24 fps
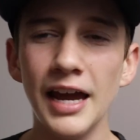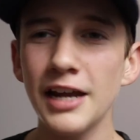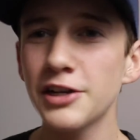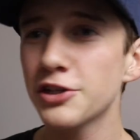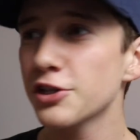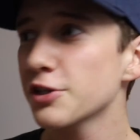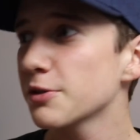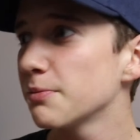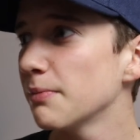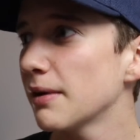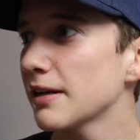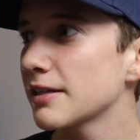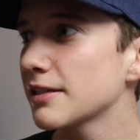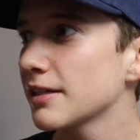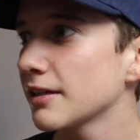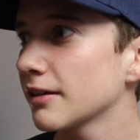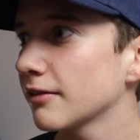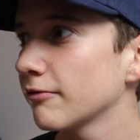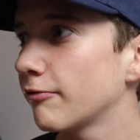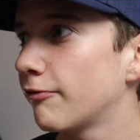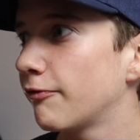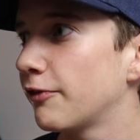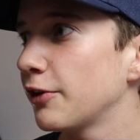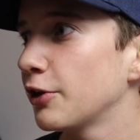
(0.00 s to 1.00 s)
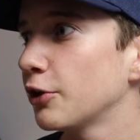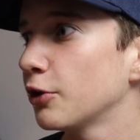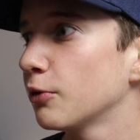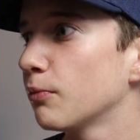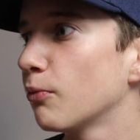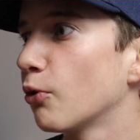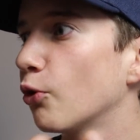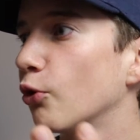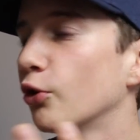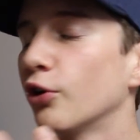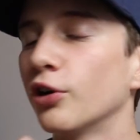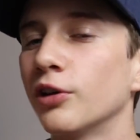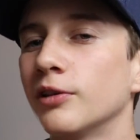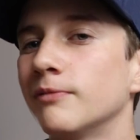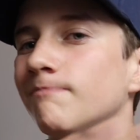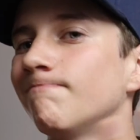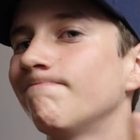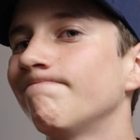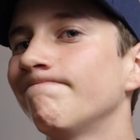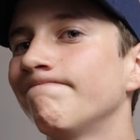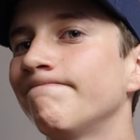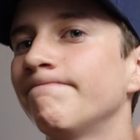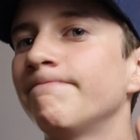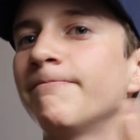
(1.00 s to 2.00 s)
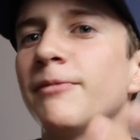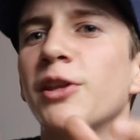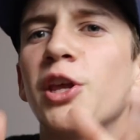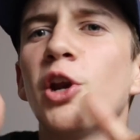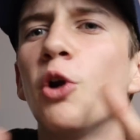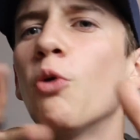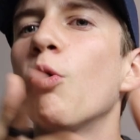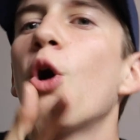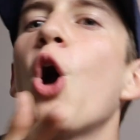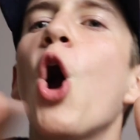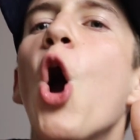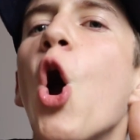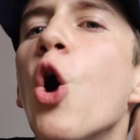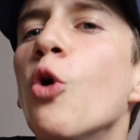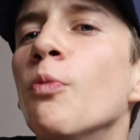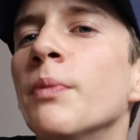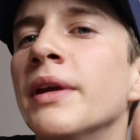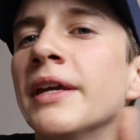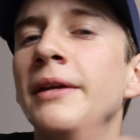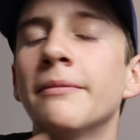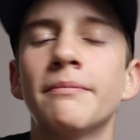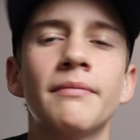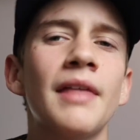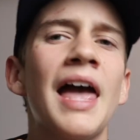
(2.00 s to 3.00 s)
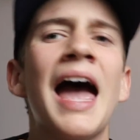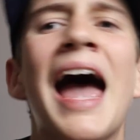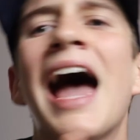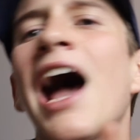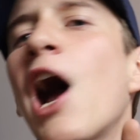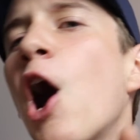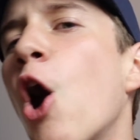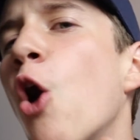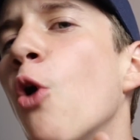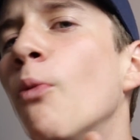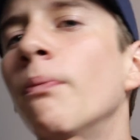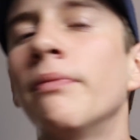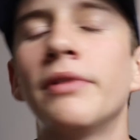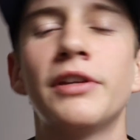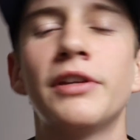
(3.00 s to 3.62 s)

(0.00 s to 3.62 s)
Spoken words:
and just makes it feel more, you know, homey, at home.